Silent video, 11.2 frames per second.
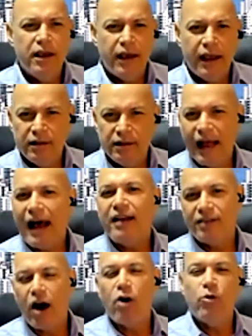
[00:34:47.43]
And that's
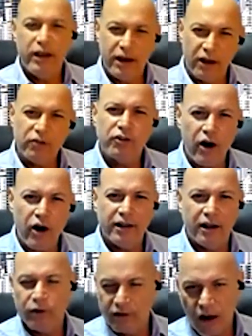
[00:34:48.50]
how we got started.
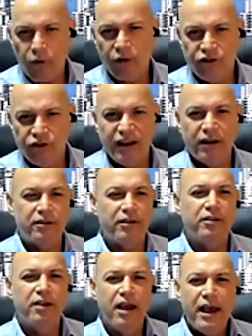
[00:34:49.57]
That was our genesis.